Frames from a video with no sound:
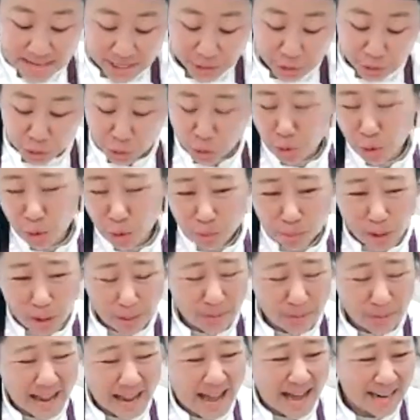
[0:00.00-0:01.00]
guess you could
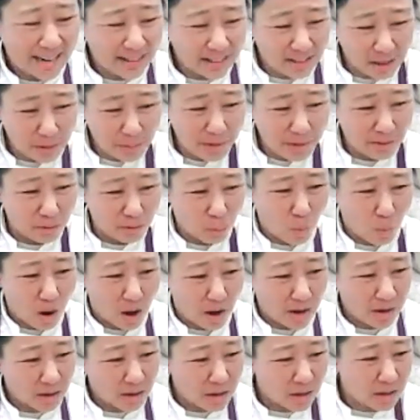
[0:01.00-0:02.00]
probably add a little bit of
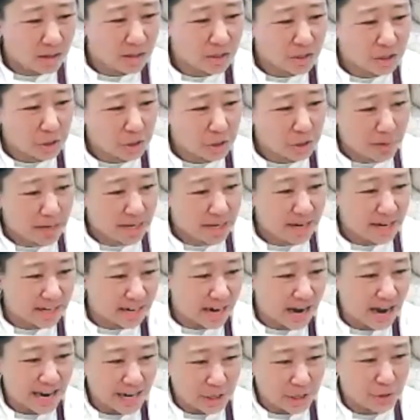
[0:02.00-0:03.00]
water to it
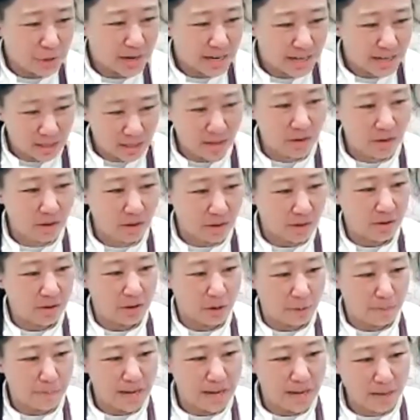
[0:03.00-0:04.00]
and hydrate
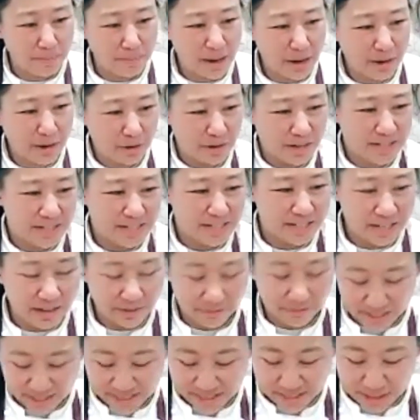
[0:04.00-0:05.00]
your baking powder and see
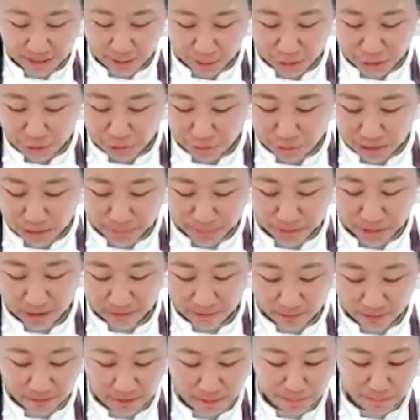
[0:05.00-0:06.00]
if like CO2 comes
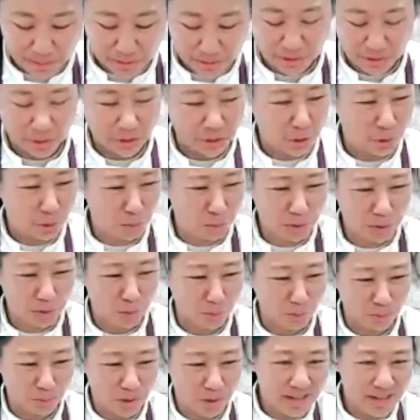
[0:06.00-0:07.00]
off of it, but there's no
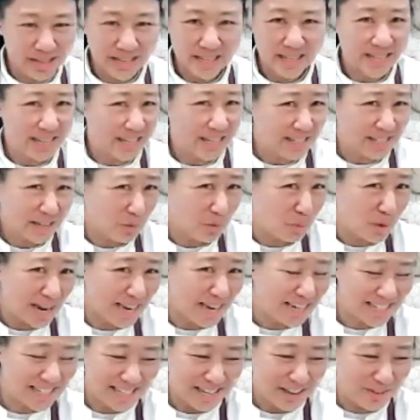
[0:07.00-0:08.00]
real easy
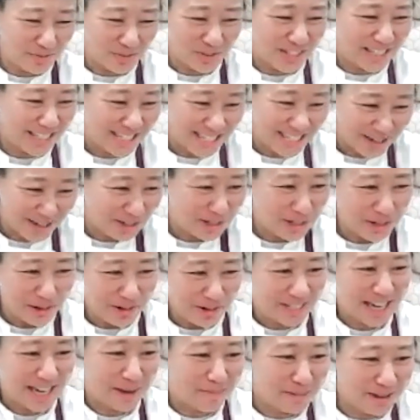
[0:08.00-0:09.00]
way to see if
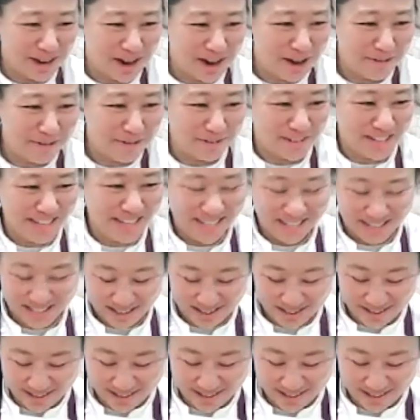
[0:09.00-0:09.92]
CO2 is coming off of it.